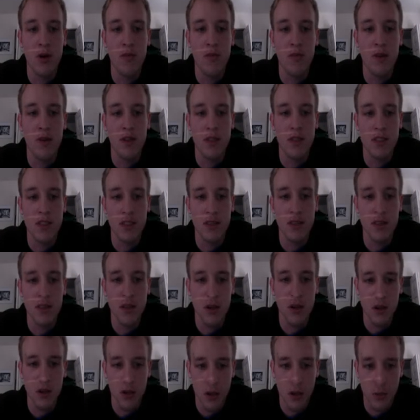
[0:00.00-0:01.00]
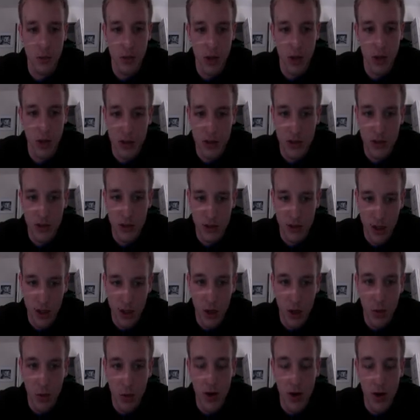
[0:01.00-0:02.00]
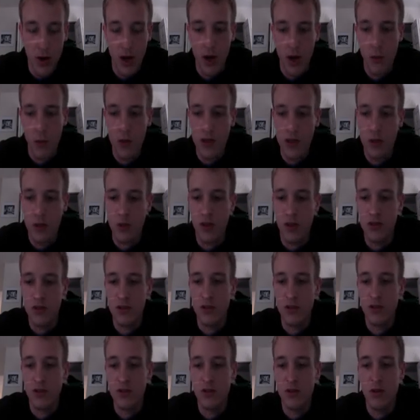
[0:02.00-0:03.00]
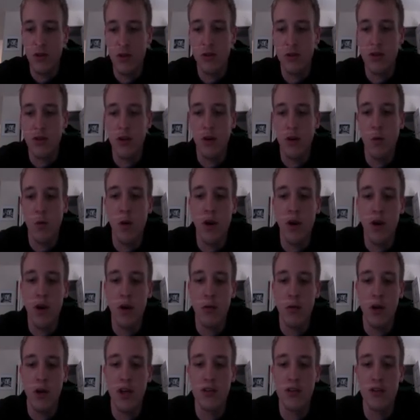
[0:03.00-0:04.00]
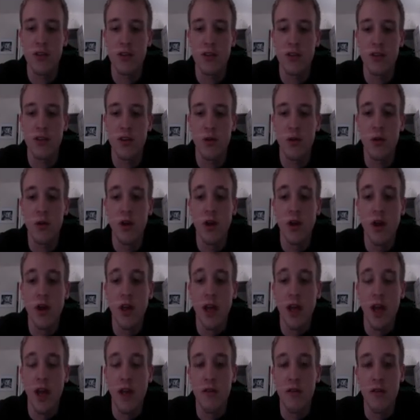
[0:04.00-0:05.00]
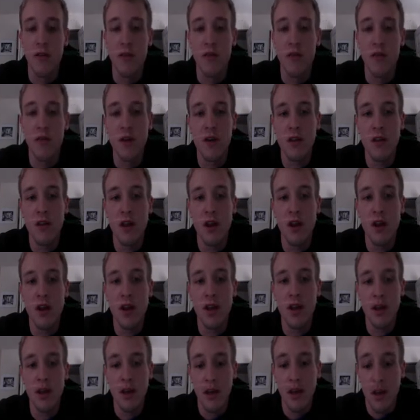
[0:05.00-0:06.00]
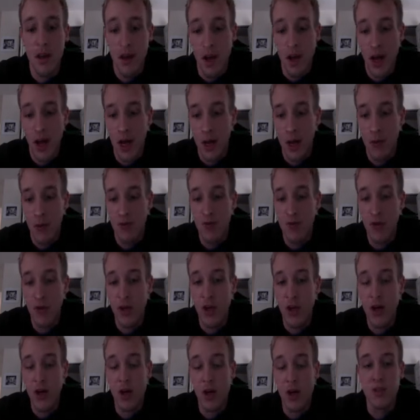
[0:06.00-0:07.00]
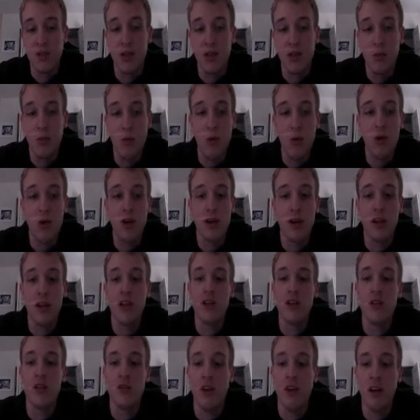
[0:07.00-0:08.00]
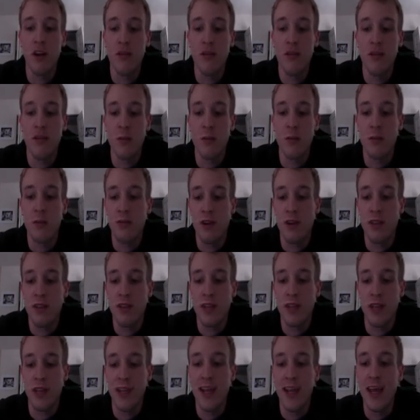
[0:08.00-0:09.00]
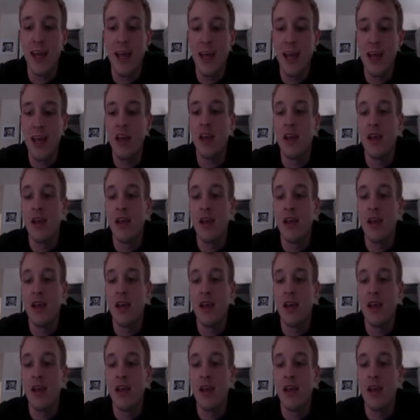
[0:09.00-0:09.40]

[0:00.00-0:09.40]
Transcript: it's, your blood sugar's low. When your blood sugar's low, you're going to want carbohydrates. So if you feel like if you eat carbs in the morning and then you crave them the rest of the day,